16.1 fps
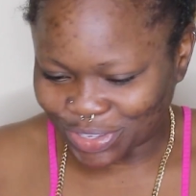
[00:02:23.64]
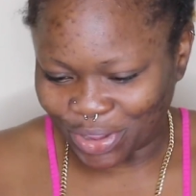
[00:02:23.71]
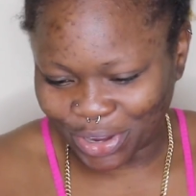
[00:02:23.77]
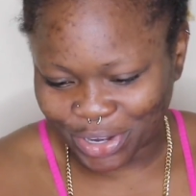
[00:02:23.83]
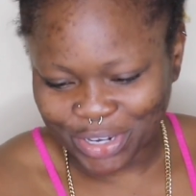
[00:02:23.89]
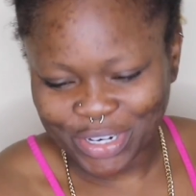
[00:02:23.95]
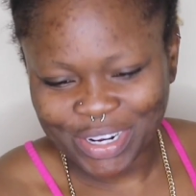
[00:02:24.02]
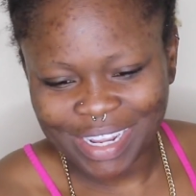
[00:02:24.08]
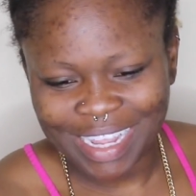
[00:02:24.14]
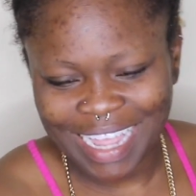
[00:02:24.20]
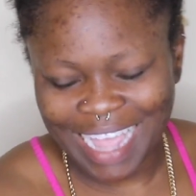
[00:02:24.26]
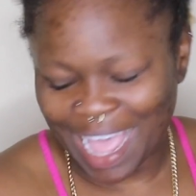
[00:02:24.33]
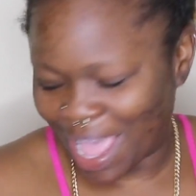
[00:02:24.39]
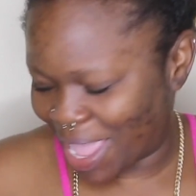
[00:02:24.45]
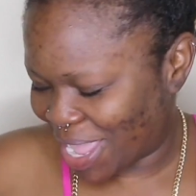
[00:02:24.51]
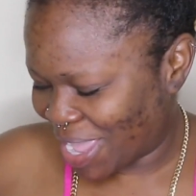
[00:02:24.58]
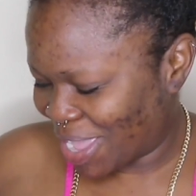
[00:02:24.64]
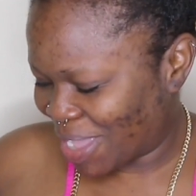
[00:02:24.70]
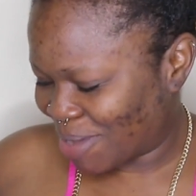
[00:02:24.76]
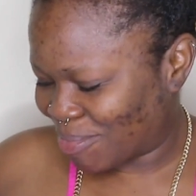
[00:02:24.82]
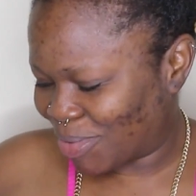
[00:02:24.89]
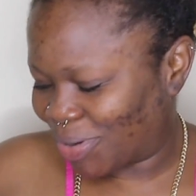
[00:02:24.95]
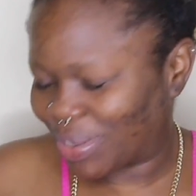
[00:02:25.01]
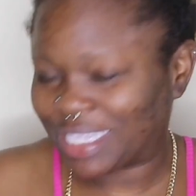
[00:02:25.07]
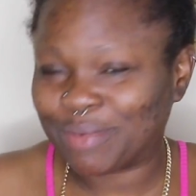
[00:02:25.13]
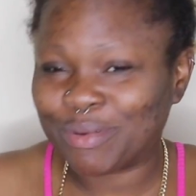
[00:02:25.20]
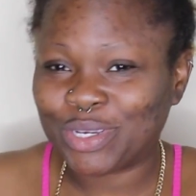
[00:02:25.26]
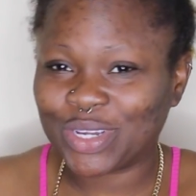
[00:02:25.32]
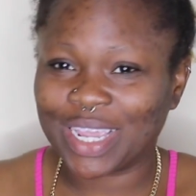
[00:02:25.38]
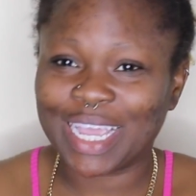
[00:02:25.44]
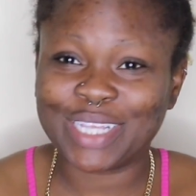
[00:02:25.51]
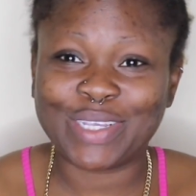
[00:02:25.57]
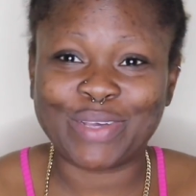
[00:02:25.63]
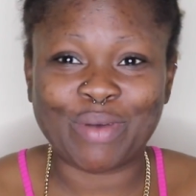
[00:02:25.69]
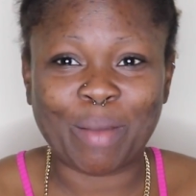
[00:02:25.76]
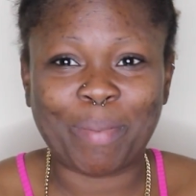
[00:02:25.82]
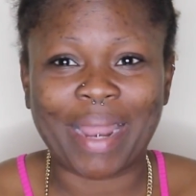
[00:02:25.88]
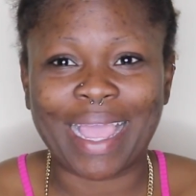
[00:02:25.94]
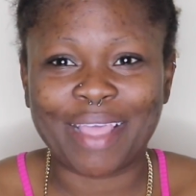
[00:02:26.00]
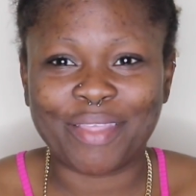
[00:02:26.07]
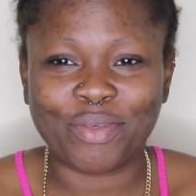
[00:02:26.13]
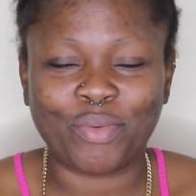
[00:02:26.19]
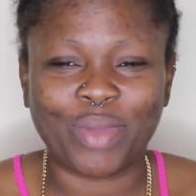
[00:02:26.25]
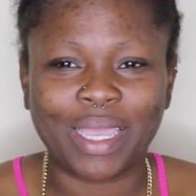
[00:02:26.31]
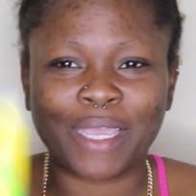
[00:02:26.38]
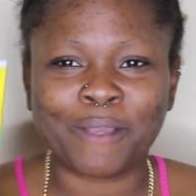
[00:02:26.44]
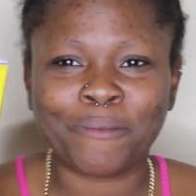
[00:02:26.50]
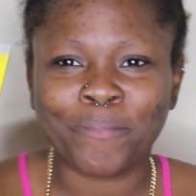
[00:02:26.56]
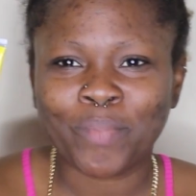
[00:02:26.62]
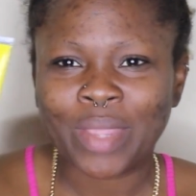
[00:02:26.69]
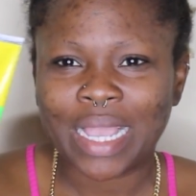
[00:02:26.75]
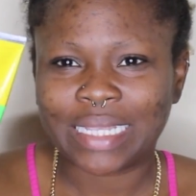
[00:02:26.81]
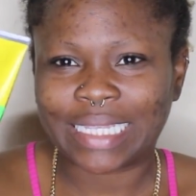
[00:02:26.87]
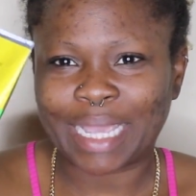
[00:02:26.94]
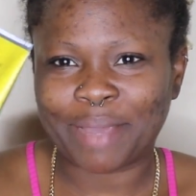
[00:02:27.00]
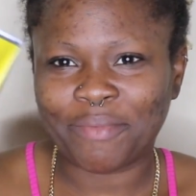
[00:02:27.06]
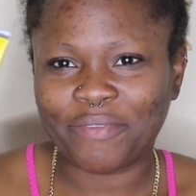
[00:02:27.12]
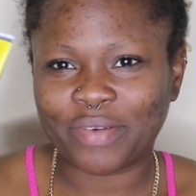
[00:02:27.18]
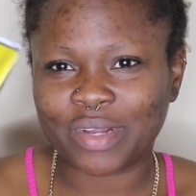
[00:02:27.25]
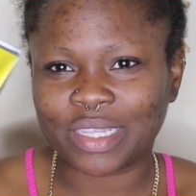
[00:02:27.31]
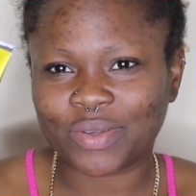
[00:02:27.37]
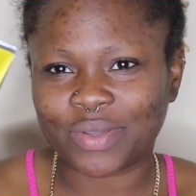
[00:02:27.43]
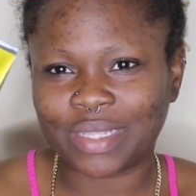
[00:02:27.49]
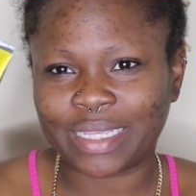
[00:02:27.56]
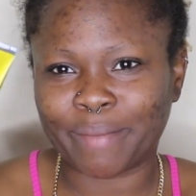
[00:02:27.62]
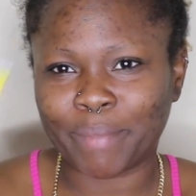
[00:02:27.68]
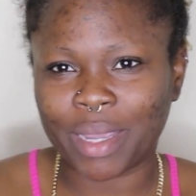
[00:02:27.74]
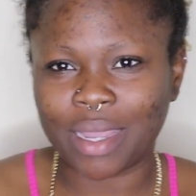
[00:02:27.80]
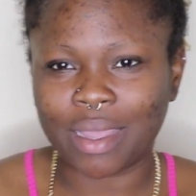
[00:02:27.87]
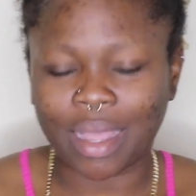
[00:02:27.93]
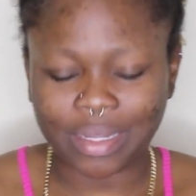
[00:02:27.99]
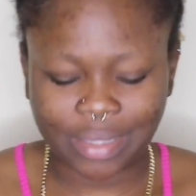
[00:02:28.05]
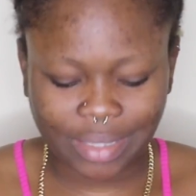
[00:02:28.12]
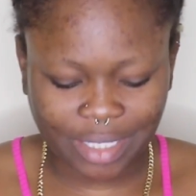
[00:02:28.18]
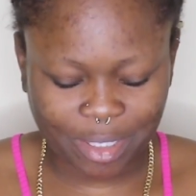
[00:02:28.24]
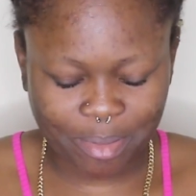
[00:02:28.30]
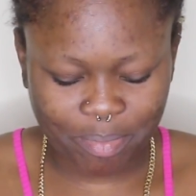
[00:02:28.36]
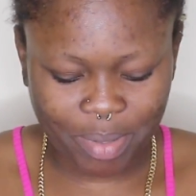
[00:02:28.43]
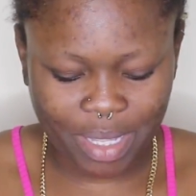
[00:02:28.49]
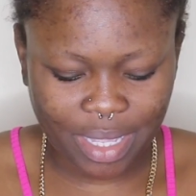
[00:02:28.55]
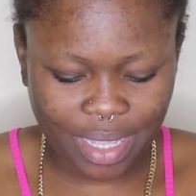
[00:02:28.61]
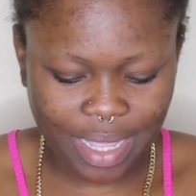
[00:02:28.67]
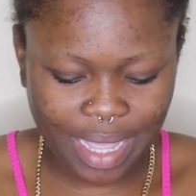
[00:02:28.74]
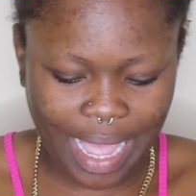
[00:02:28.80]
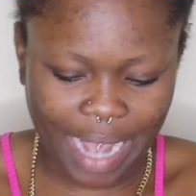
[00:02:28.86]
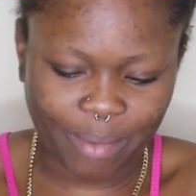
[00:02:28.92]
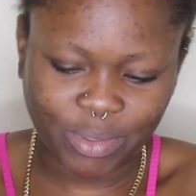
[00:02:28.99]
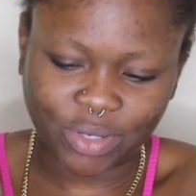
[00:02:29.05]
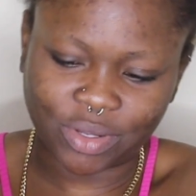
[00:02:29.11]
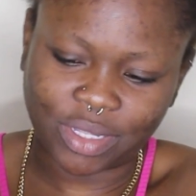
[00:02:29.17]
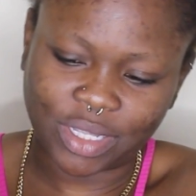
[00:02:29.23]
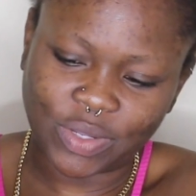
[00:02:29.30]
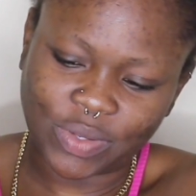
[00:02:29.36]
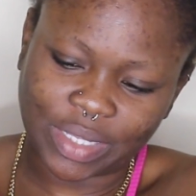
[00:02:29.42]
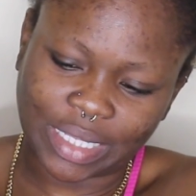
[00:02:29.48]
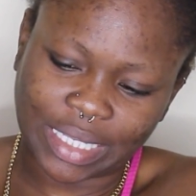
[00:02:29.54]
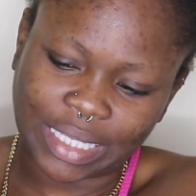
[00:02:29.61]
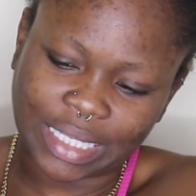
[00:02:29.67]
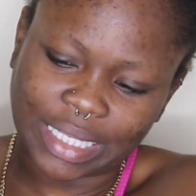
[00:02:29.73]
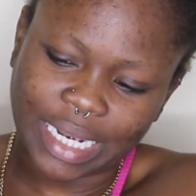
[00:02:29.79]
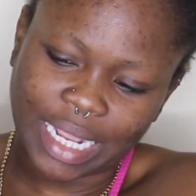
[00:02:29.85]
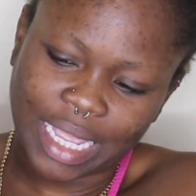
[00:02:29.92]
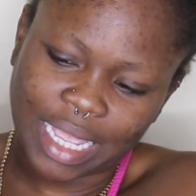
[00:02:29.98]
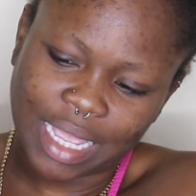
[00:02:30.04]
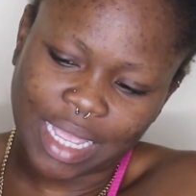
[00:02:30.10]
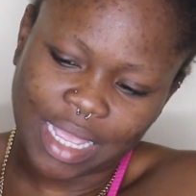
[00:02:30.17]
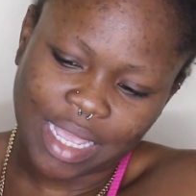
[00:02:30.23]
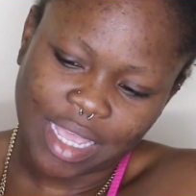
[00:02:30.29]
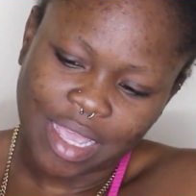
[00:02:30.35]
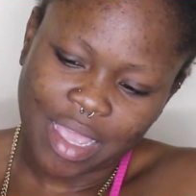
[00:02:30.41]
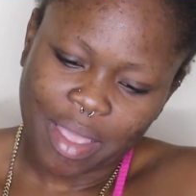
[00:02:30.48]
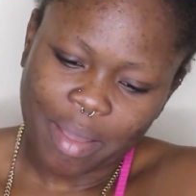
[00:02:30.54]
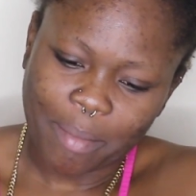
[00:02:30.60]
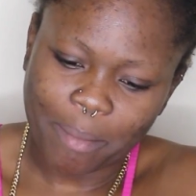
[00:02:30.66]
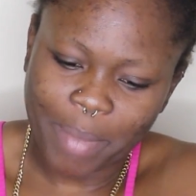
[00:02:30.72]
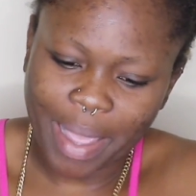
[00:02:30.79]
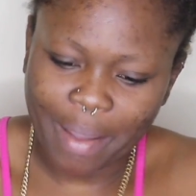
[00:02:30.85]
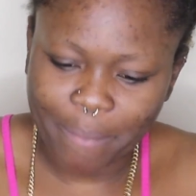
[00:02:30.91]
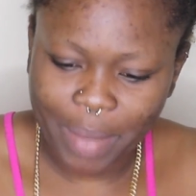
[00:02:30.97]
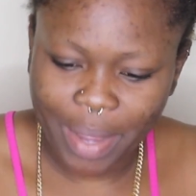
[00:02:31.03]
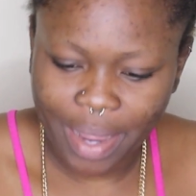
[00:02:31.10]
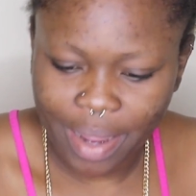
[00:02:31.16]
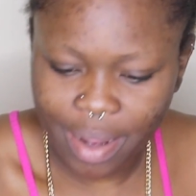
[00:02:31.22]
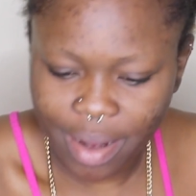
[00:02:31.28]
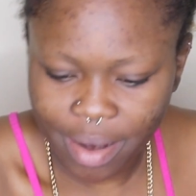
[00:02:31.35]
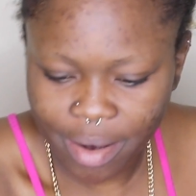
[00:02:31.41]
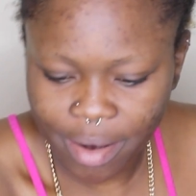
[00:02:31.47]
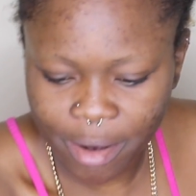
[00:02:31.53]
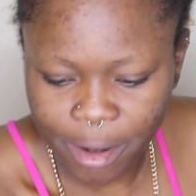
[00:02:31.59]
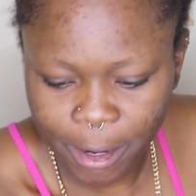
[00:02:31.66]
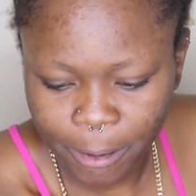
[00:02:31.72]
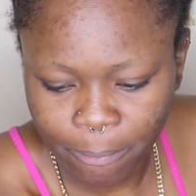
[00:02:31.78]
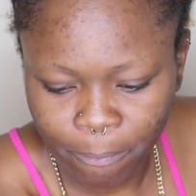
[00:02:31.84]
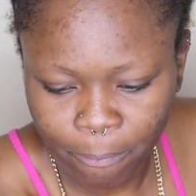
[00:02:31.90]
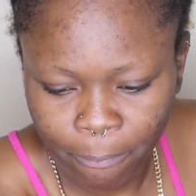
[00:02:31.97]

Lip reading: so I am going to be showing you guys how I apply the wig. So I'm first going to take my Got to Be, and I'm just going to use this to slick back my hair.